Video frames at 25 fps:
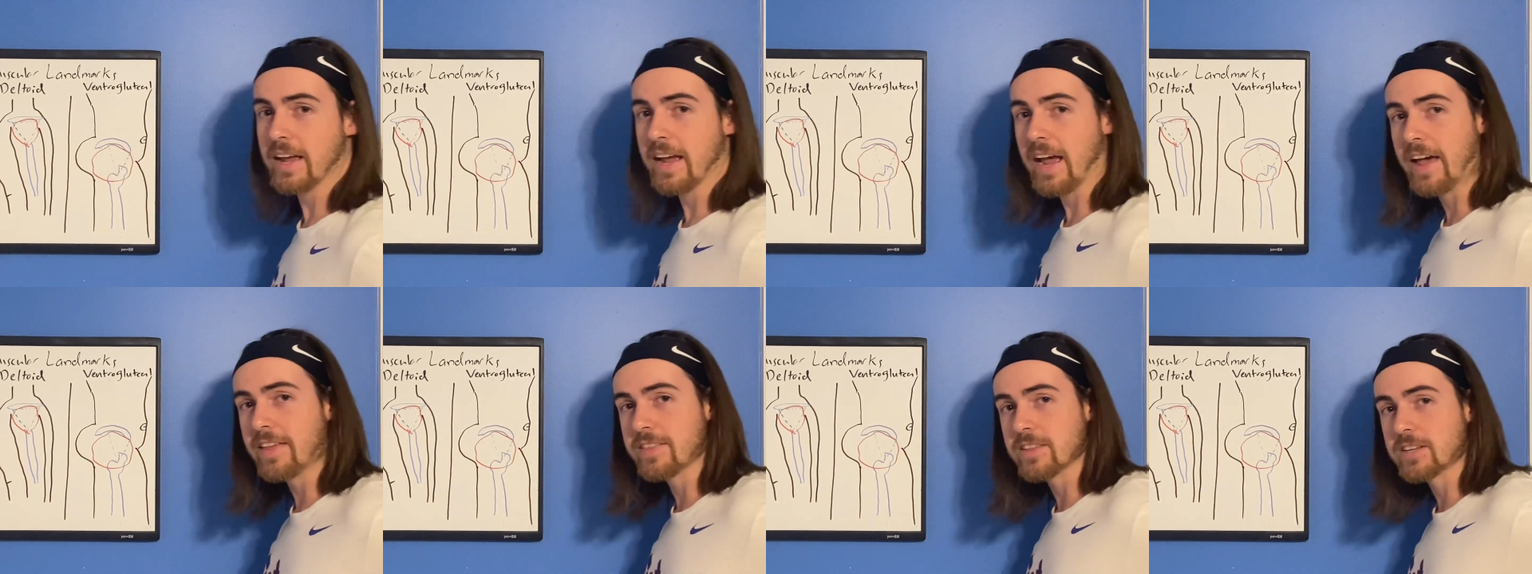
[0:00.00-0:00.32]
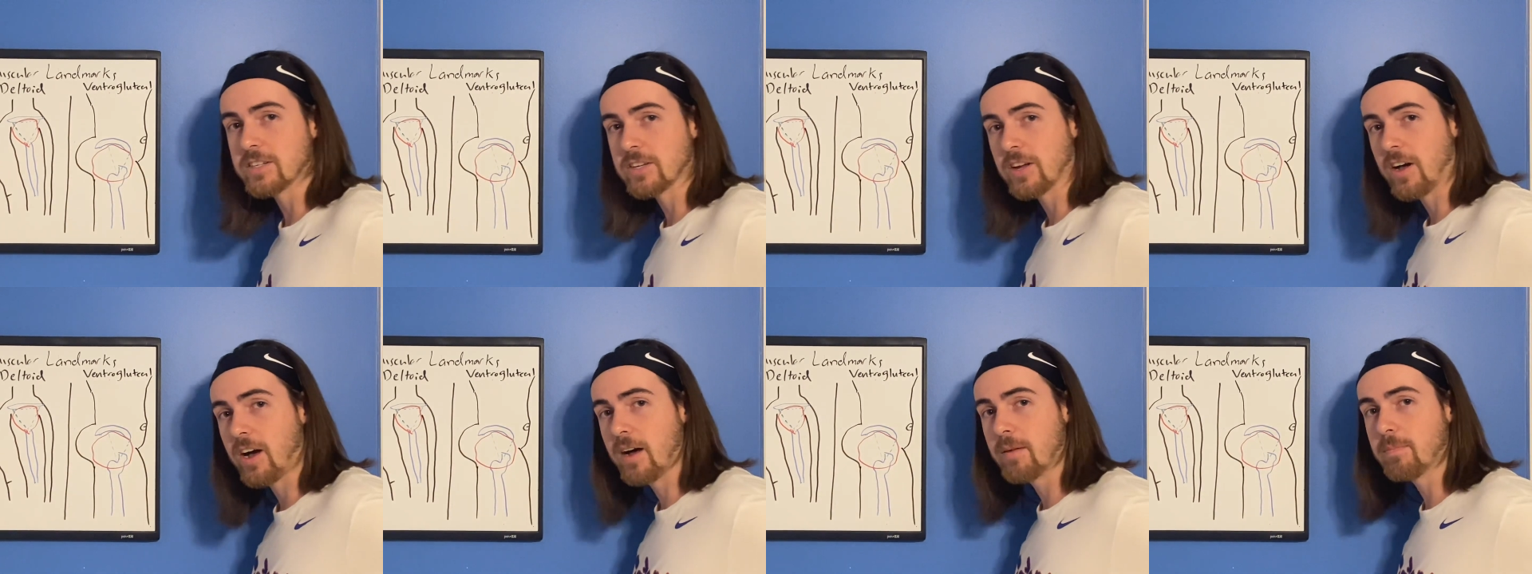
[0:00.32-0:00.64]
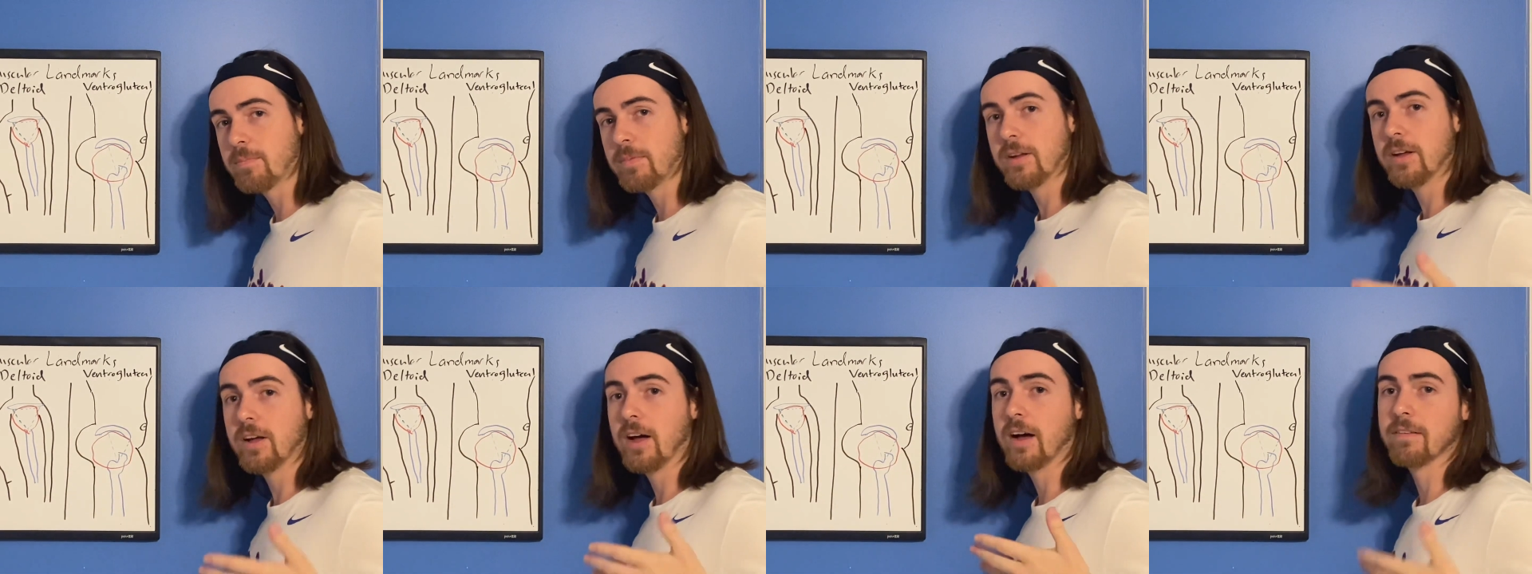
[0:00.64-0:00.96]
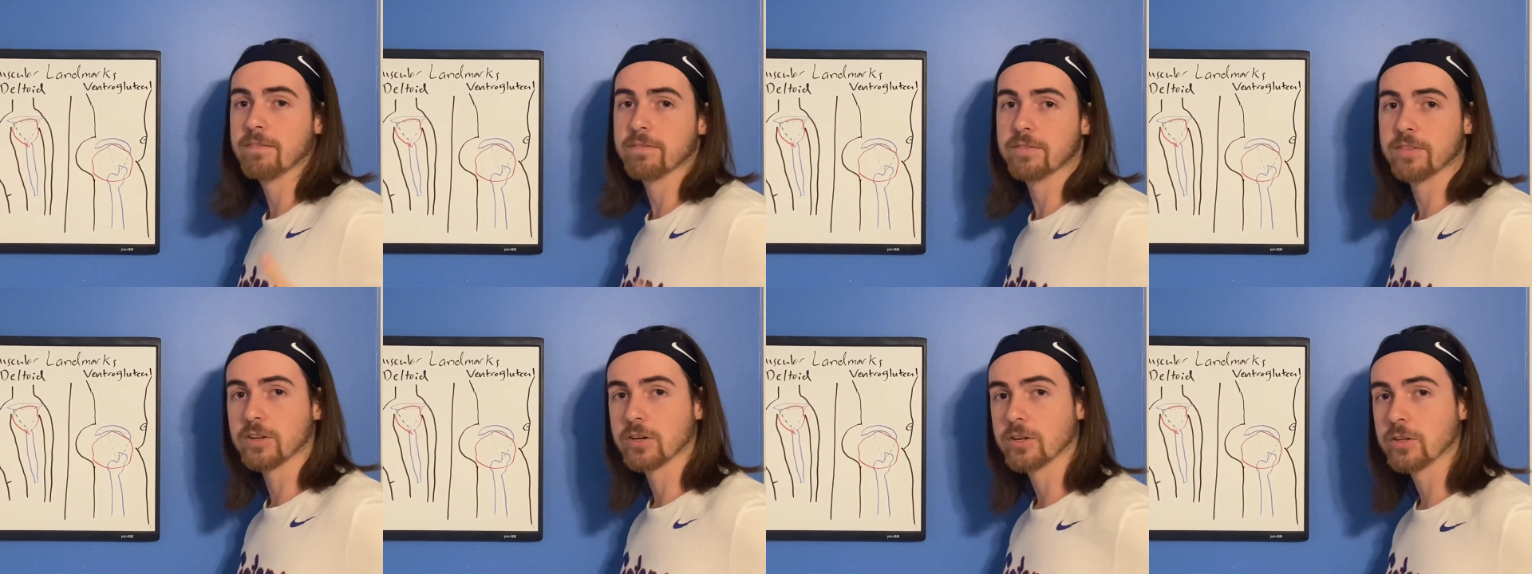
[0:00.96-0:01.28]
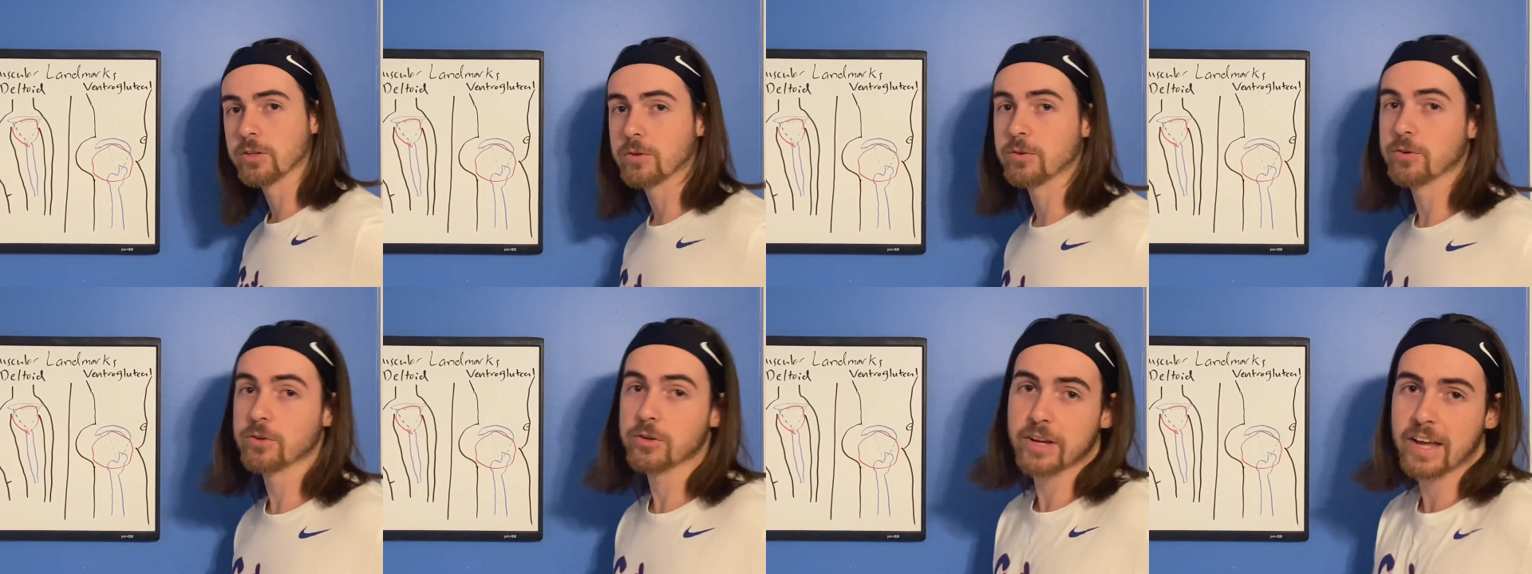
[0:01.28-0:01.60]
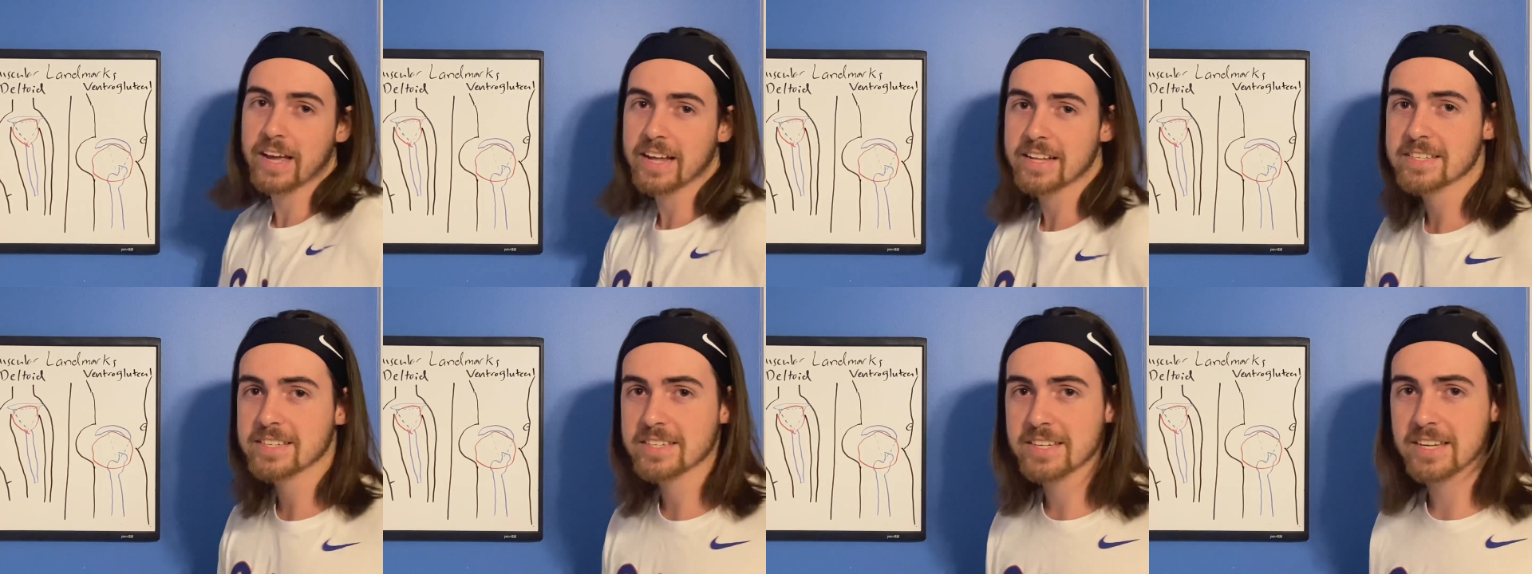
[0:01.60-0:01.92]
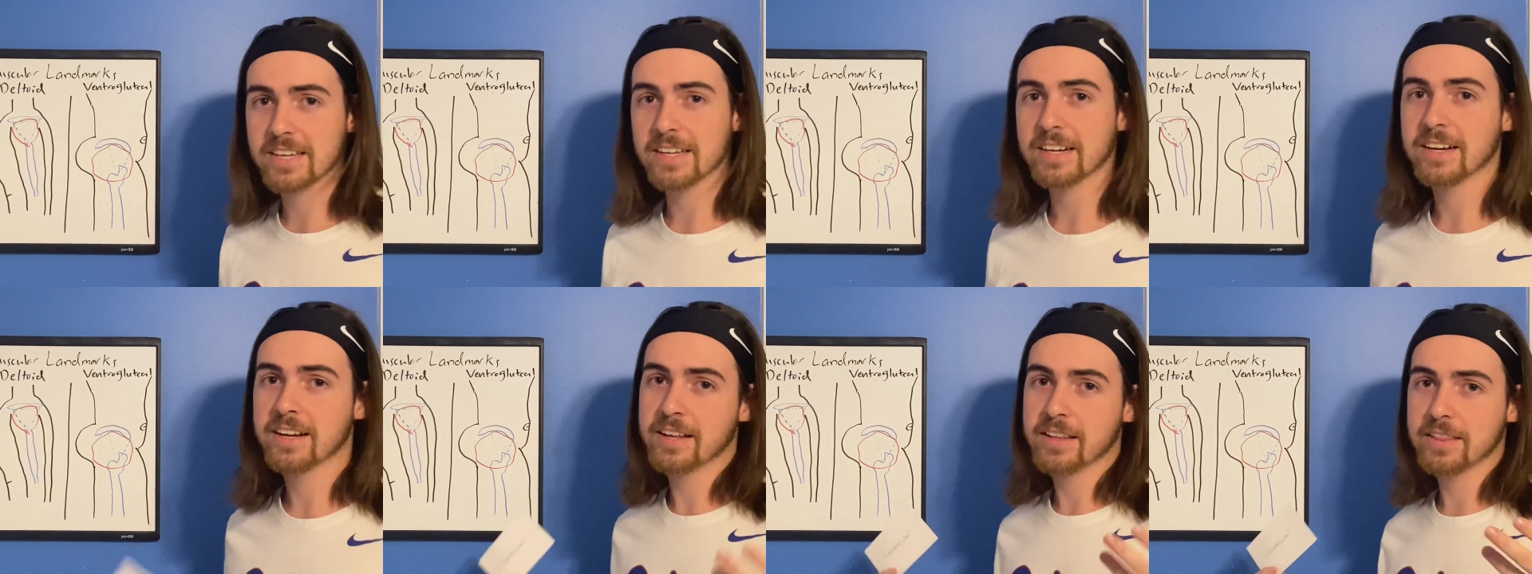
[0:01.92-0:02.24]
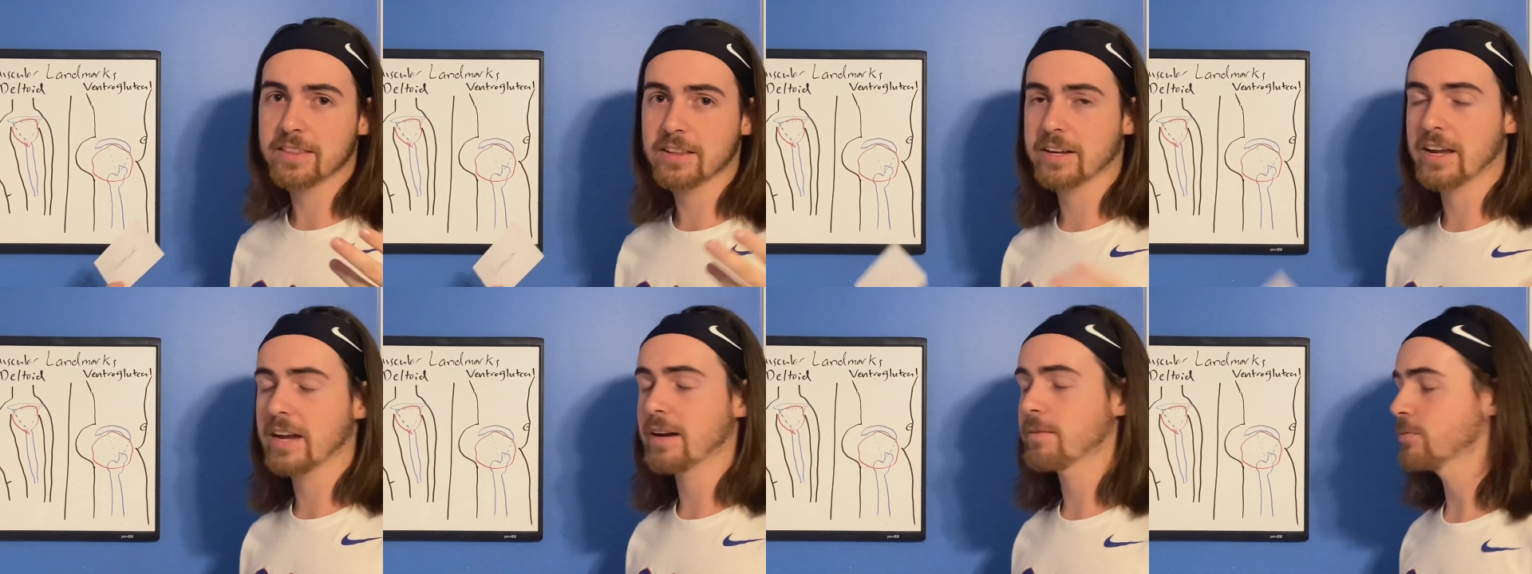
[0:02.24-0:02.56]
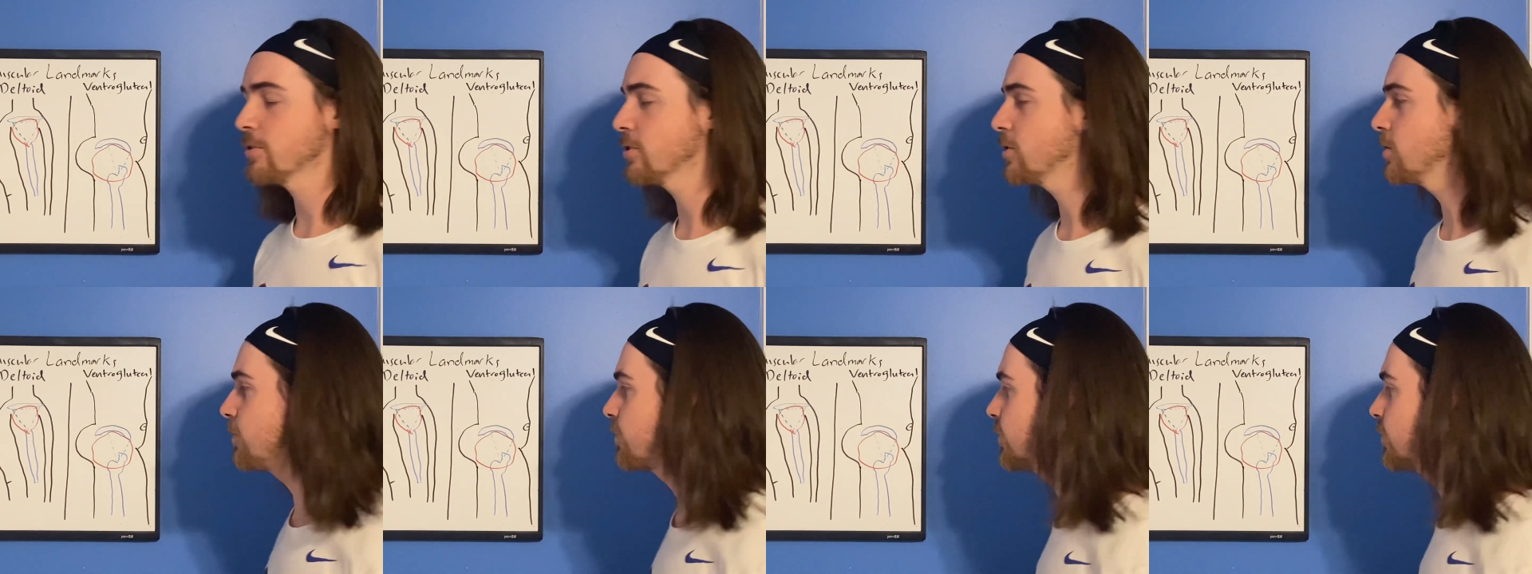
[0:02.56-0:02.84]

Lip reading: at the top of the glute. Can't see it, the camera's too